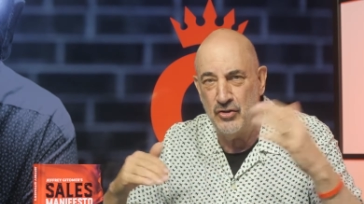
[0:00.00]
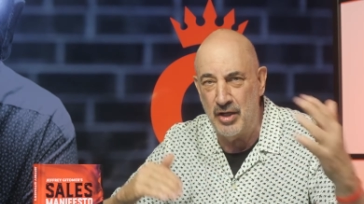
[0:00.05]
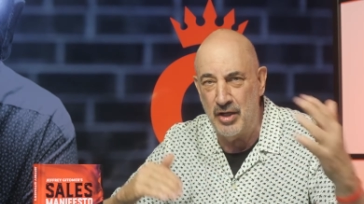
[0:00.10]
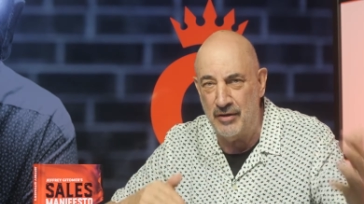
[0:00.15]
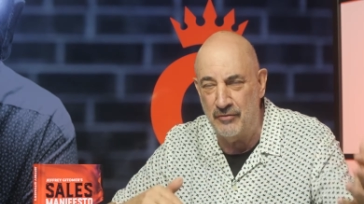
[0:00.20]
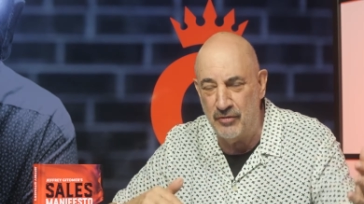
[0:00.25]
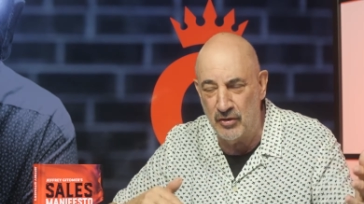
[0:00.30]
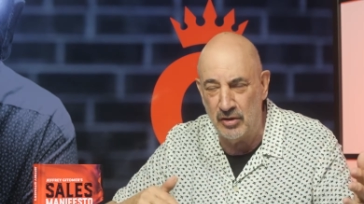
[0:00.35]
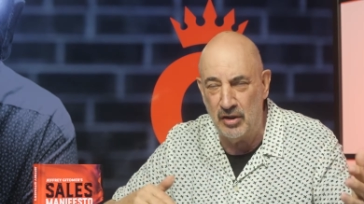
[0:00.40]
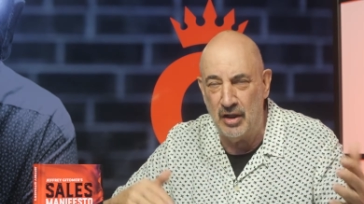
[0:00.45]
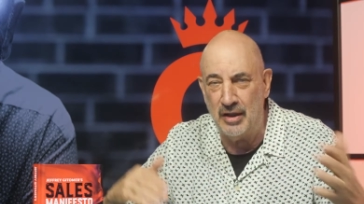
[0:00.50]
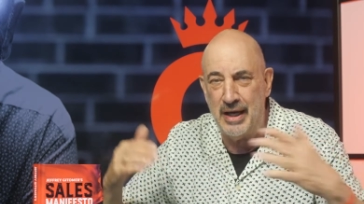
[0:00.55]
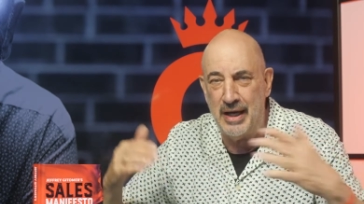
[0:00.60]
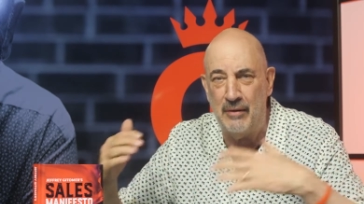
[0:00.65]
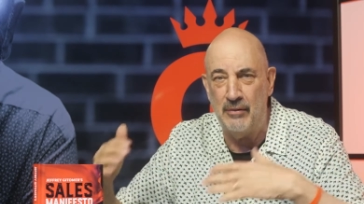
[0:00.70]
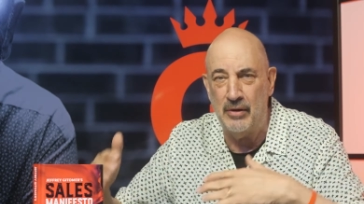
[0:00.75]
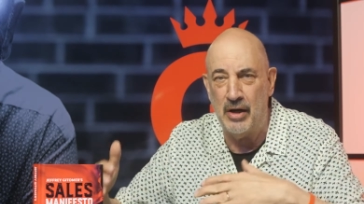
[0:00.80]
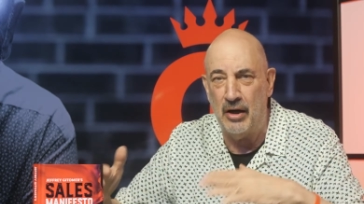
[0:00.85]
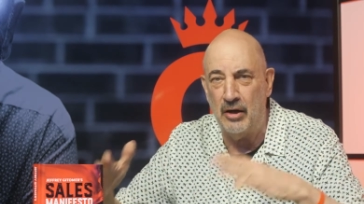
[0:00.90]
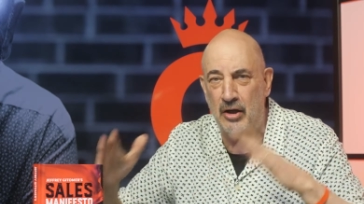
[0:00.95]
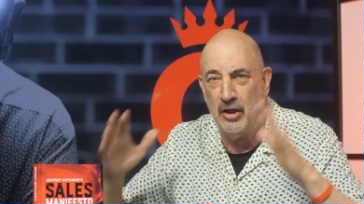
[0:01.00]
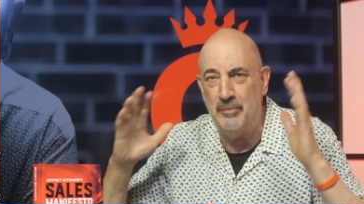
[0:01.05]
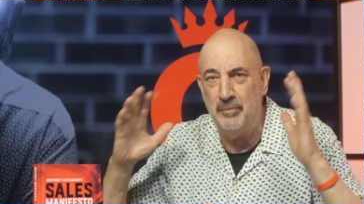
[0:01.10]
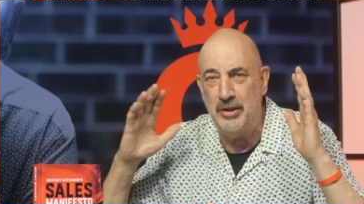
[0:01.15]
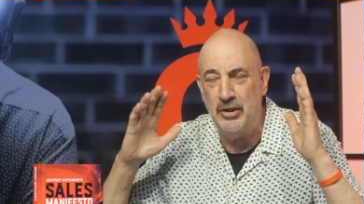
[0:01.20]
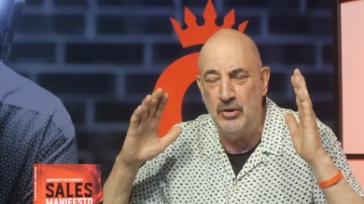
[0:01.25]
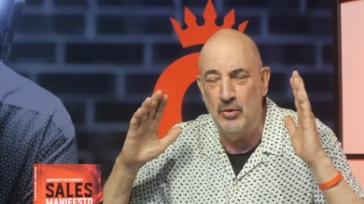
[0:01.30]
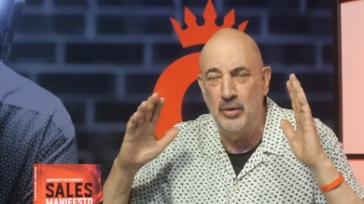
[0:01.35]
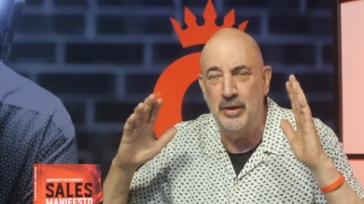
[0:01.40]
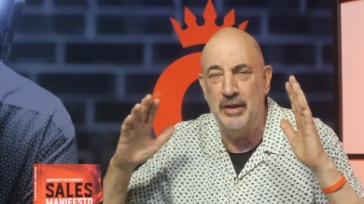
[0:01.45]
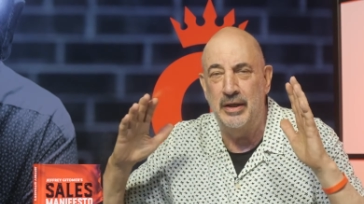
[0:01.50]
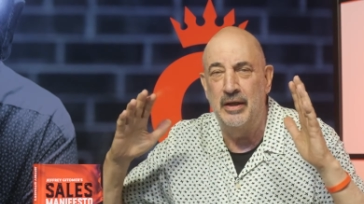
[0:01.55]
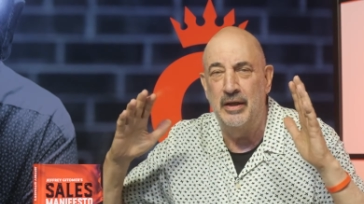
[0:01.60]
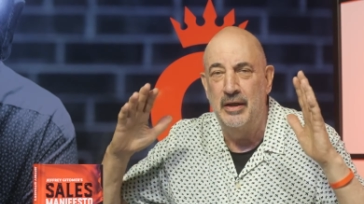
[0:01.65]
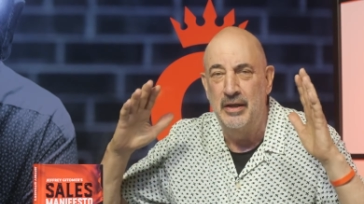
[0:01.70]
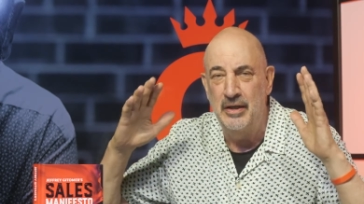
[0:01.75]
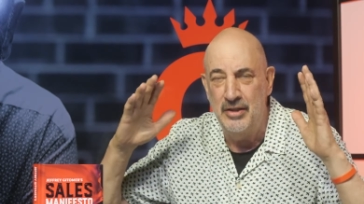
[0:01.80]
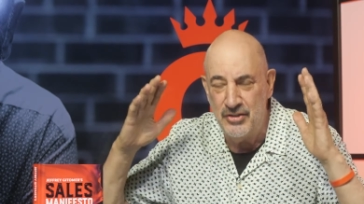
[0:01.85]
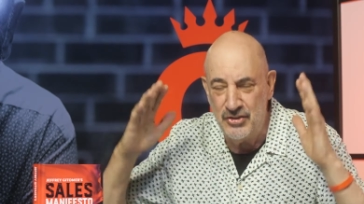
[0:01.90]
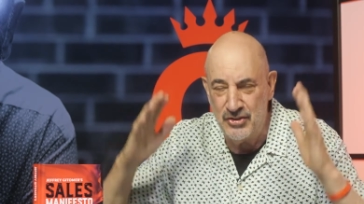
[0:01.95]
Jennifer Gluckow and I are going to be doing
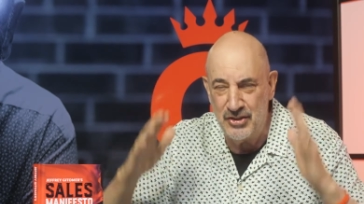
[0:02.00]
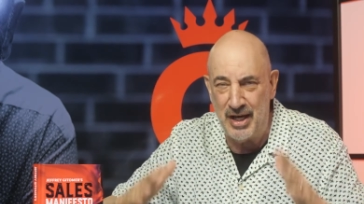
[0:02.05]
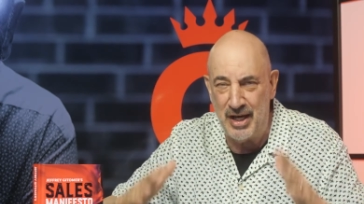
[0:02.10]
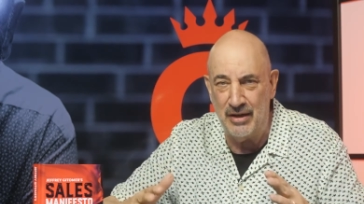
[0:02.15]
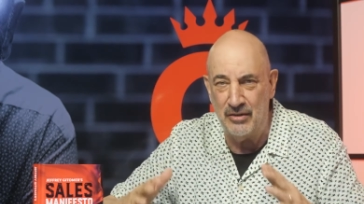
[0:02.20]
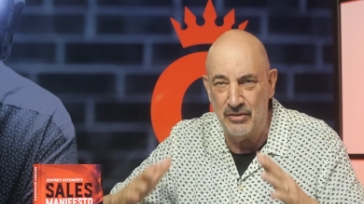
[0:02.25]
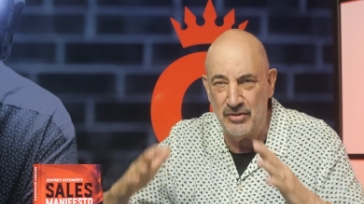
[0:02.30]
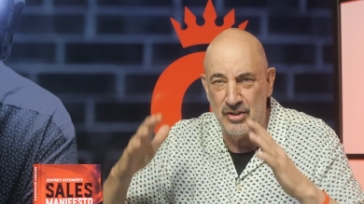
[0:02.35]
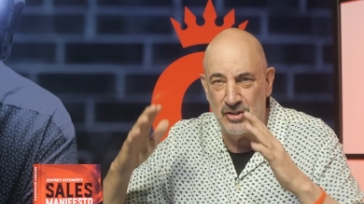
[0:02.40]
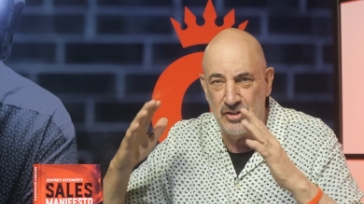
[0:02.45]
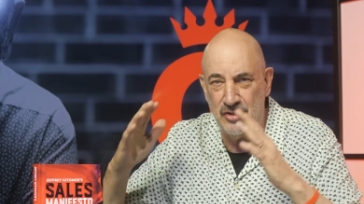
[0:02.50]
sales